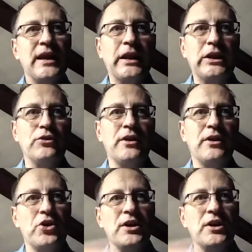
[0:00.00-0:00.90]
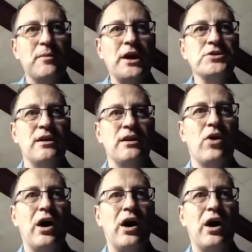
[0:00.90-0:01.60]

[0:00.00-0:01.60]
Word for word: include the third dimension and